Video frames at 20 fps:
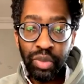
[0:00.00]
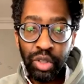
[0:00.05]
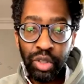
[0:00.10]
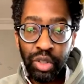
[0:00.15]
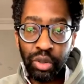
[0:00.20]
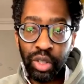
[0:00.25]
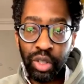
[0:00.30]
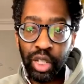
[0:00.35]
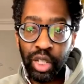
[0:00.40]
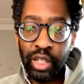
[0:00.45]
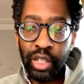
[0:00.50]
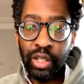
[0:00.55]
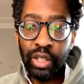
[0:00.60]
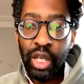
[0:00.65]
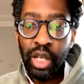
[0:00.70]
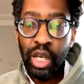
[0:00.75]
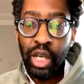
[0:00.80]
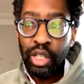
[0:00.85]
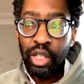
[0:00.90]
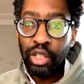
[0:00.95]
Okay,
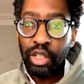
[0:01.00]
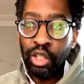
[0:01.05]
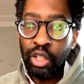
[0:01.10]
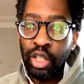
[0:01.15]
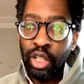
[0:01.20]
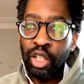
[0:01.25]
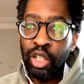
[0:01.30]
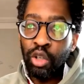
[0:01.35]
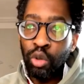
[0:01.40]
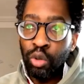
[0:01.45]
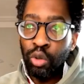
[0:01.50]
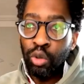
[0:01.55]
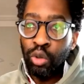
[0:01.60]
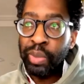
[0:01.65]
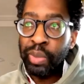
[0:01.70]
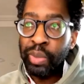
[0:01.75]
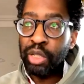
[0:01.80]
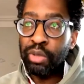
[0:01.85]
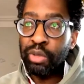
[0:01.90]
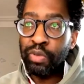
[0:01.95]
so it all
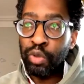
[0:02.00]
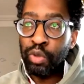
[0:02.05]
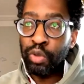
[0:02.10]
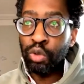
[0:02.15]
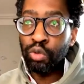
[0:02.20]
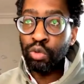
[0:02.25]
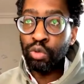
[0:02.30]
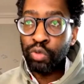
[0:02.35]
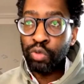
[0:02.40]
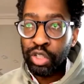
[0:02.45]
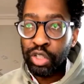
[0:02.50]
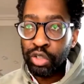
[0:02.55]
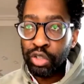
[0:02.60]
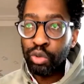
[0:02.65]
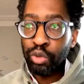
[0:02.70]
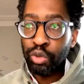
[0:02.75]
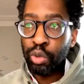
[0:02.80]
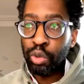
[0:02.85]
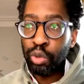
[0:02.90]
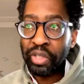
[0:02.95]
depends on your
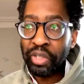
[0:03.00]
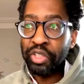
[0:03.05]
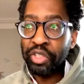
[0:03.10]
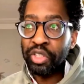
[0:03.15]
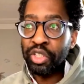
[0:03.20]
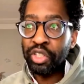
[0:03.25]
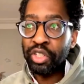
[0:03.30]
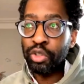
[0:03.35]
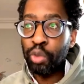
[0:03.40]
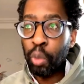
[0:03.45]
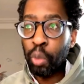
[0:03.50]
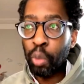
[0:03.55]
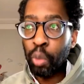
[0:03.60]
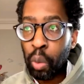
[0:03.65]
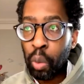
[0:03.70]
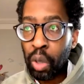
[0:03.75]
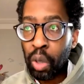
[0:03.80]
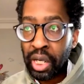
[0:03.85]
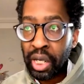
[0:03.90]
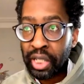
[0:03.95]
original questions as to
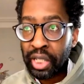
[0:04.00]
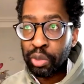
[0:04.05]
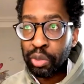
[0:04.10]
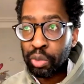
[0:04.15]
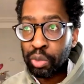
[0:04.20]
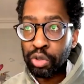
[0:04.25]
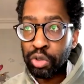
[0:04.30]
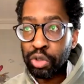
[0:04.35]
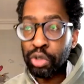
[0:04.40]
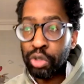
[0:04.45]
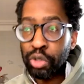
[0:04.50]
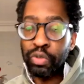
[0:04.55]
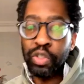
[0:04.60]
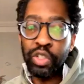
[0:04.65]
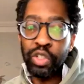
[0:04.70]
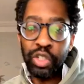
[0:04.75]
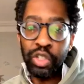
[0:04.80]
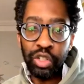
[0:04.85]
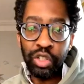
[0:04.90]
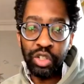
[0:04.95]
why you want to do a
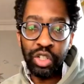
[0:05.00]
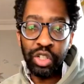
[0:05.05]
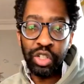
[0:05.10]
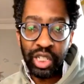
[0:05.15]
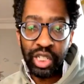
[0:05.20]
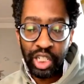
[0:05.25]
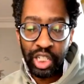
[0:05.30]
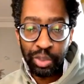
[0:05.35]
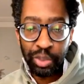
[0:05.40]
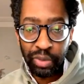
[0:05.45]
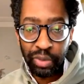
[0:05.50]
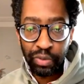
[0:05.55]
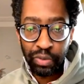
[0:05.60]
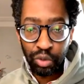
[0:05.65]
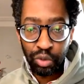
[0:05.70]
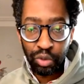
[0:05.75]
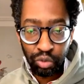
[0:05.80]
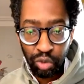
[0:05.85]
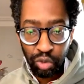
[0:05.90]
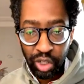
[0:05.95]
research year. It needs to be for
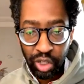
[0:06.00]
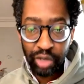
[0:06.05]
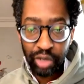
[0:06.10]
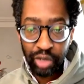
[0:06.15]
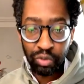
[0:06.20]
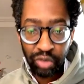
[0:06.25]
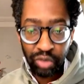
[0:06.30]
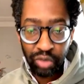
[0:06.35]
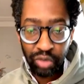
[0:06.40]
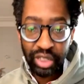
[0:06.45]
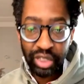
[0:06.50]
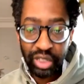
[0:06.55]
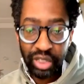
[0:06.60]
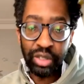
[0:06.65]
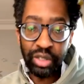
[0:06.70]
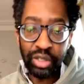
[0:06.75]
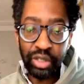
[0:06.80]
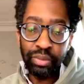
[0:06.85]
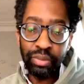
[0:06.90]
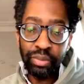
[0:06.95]
the right reasons.